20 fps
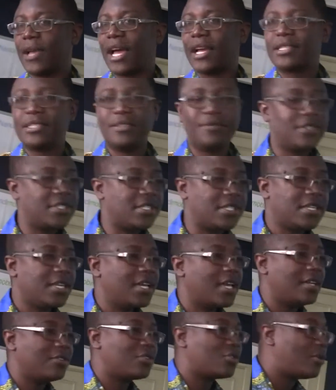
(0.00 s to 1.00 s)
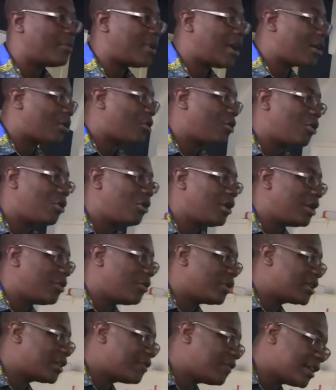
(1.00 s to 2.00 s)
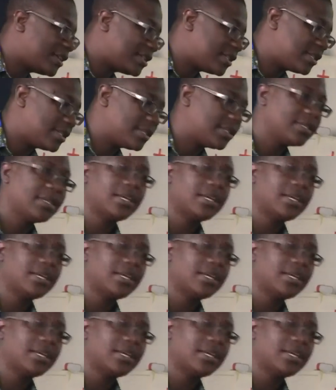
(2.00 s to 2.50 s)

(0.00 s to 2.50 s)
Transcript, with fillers: activity and some alcohol and whatever it is.